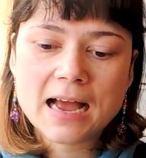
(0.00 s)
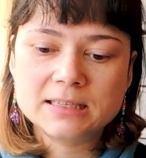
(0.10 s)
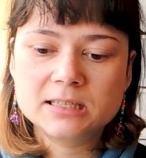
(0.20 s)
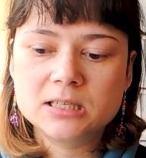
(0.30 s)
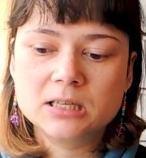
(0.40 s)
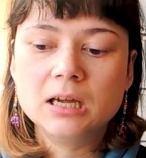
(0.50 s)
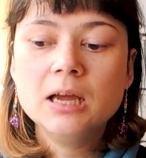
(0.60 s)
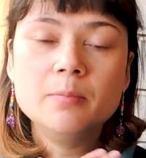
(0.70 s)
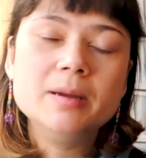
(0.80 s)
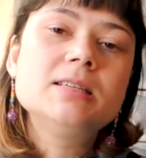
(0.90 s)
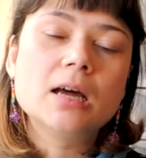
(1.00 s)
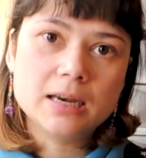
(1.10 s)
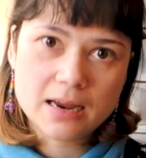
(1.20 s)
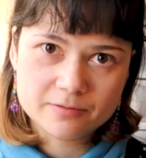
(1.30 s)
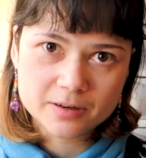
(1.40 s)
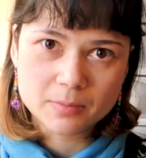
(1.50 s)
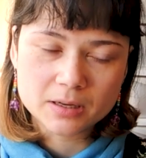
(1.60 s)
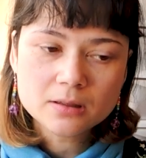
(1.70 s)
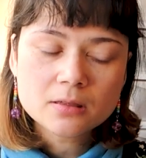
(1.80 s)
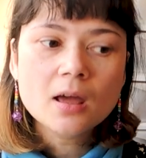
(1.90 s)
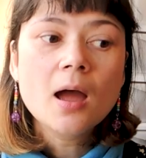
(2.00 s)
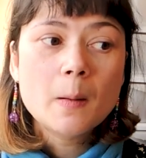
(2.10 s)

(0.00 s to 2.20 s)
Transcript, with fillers: has to be done every month.